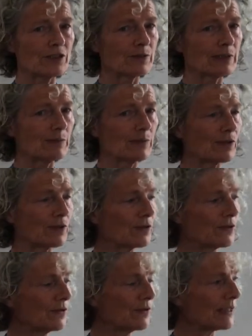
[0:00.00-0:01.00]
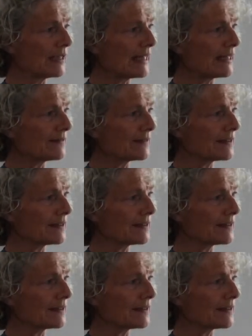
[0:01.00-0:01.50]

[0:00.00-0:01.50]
your ribs to the left